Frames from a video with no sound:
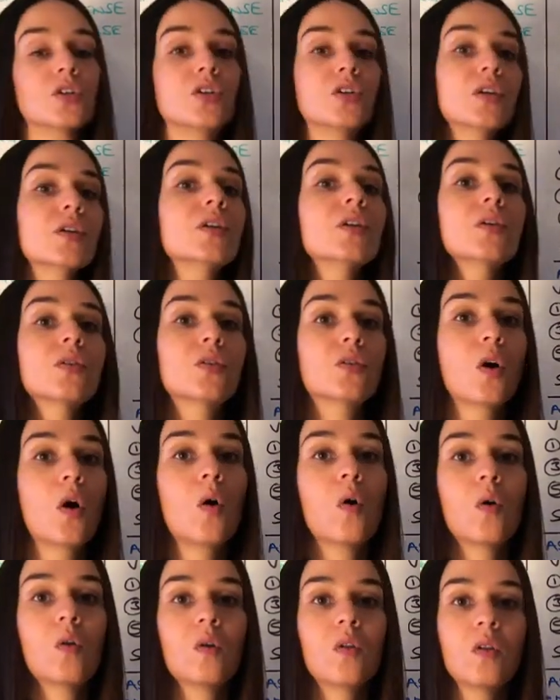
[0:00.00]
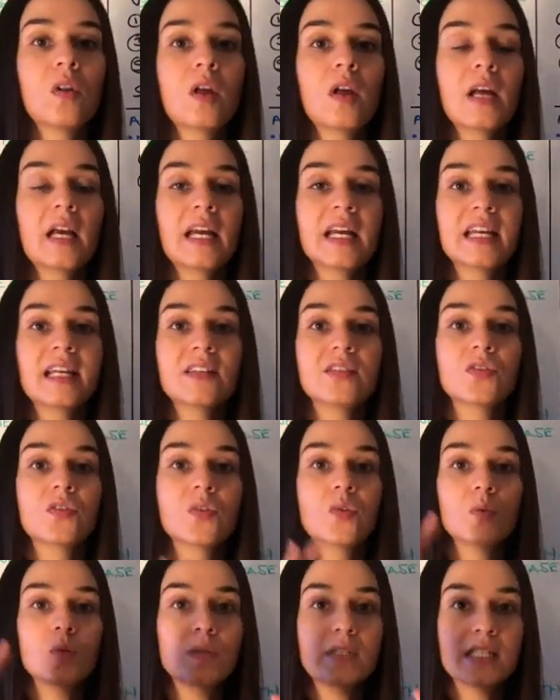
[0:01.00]
Your goal is
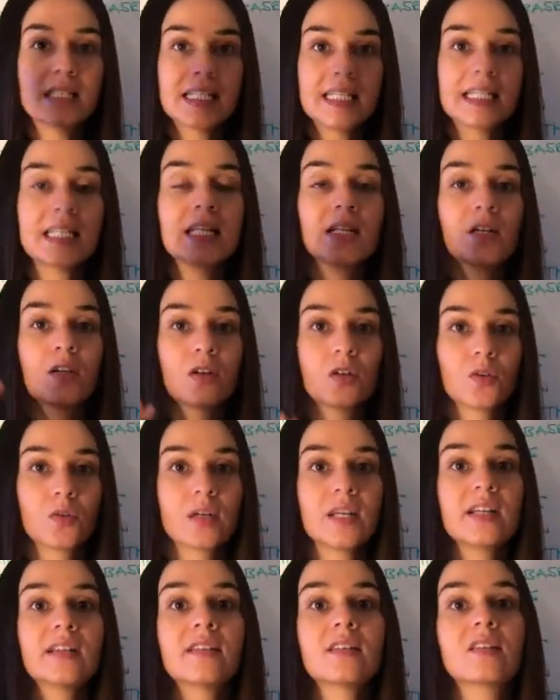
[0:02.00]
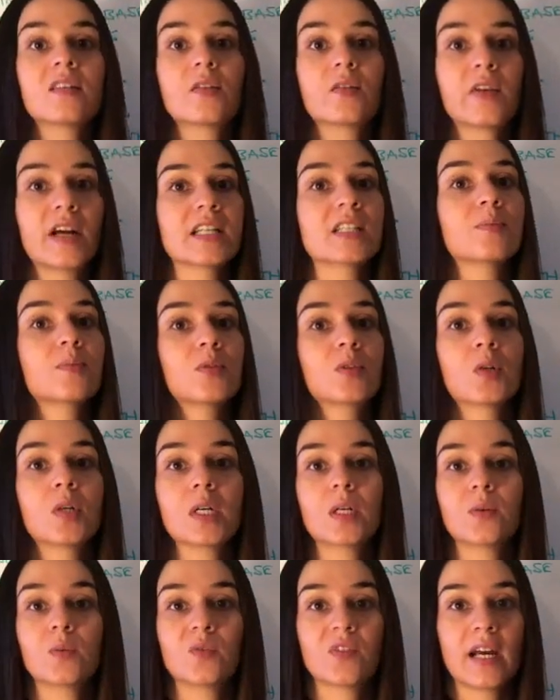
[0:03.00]
to decrease the
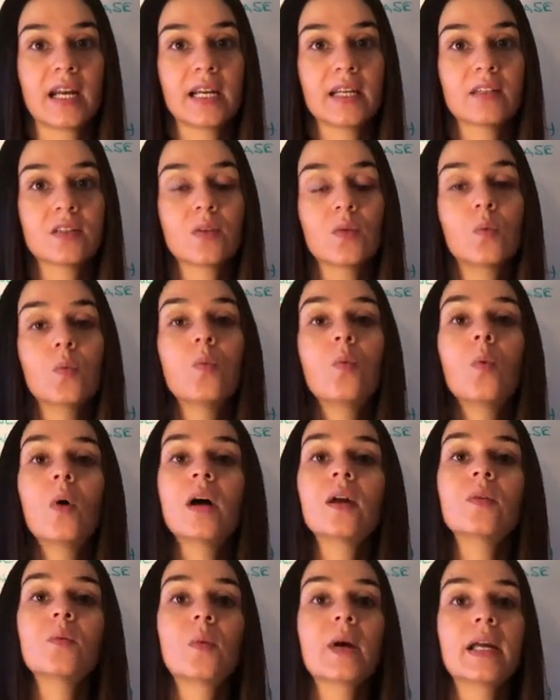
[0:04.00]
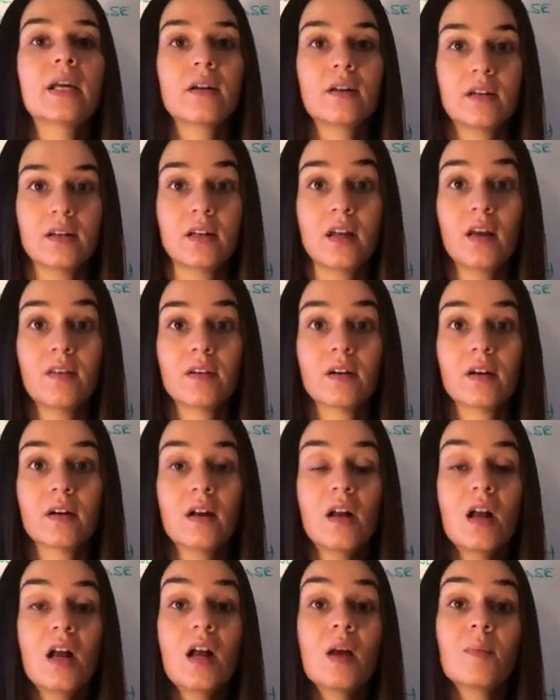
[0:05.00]
respiratory rate one way or another.
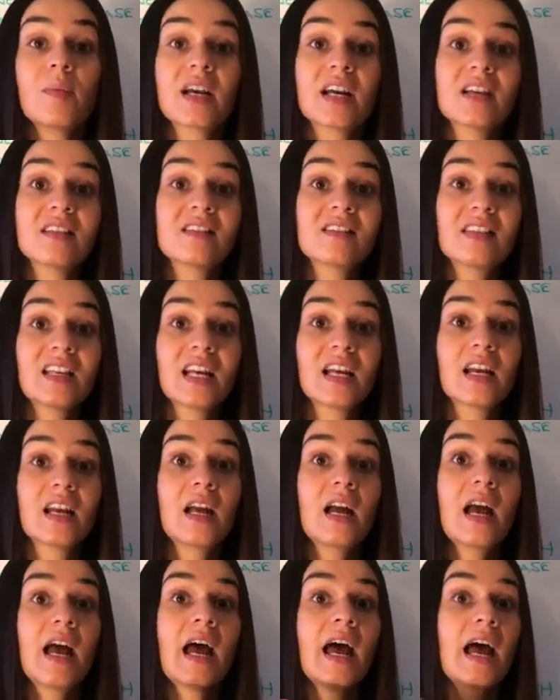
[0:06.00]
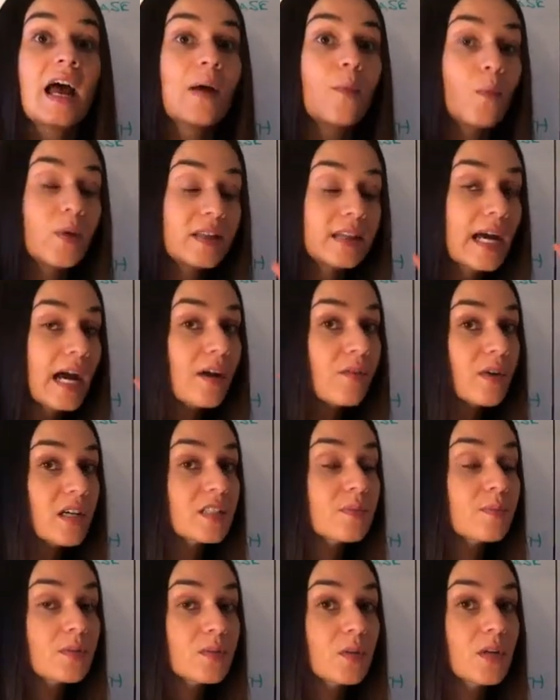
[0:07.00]
Because think, when that
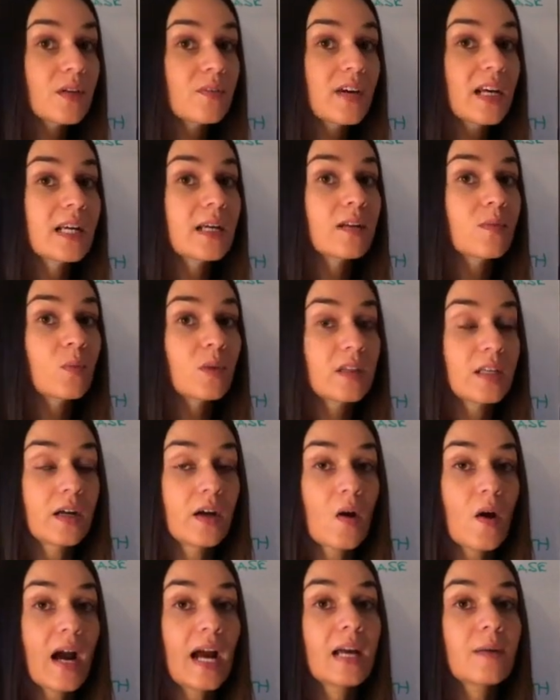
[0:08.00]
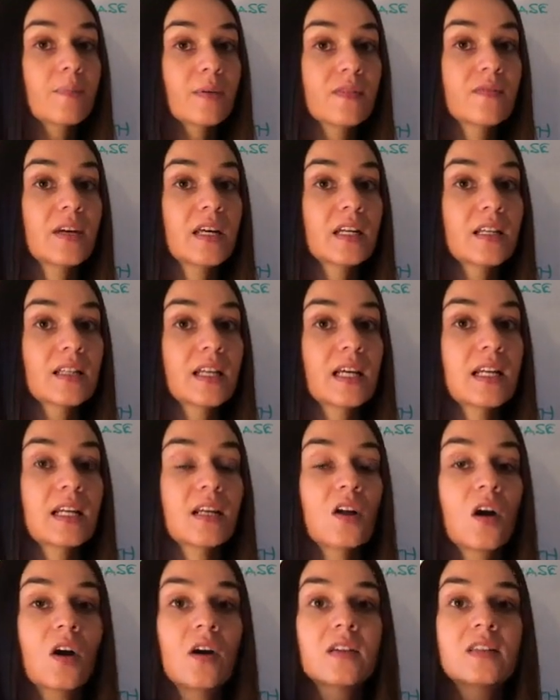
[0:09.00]
respiratory rate, when they are
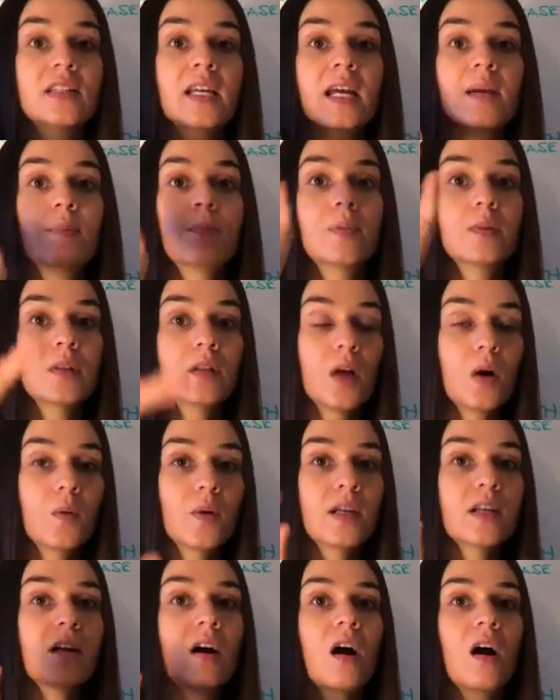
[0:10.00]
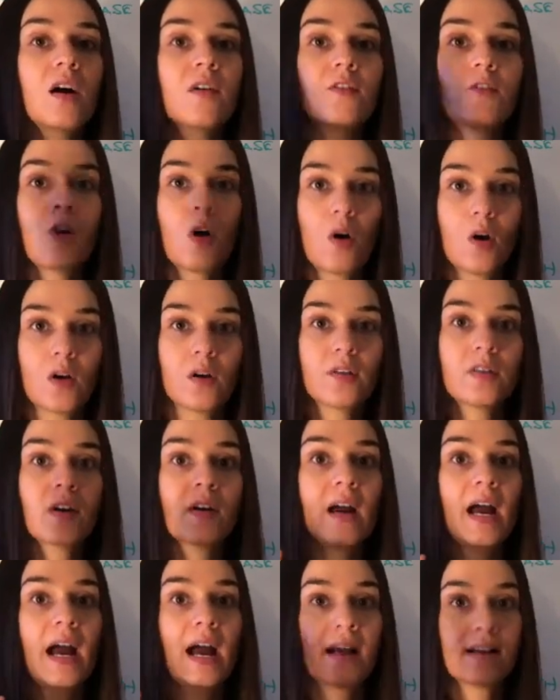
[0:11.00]
hyperventilating, aren't they blowing off all
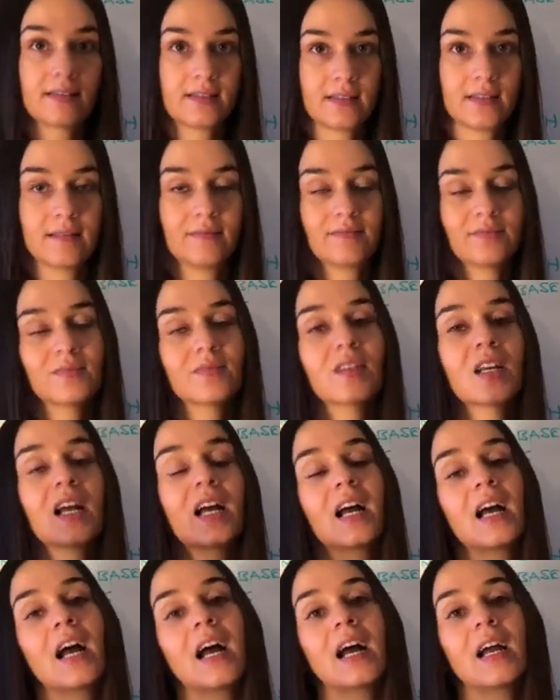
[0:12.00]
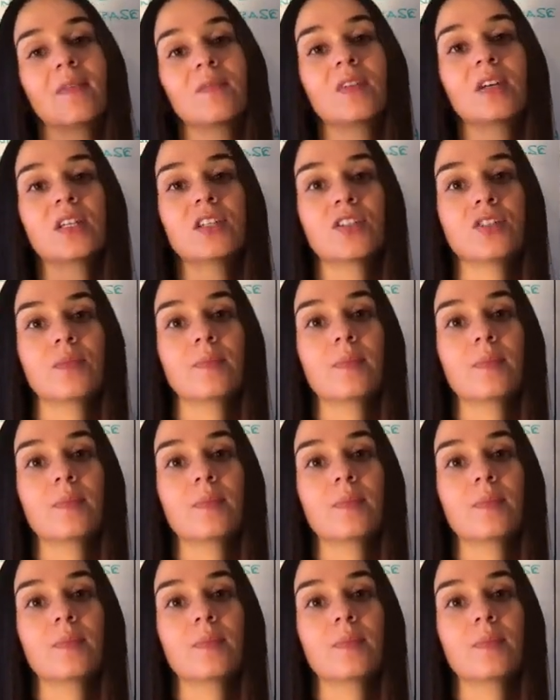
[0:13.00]
their acid? I am very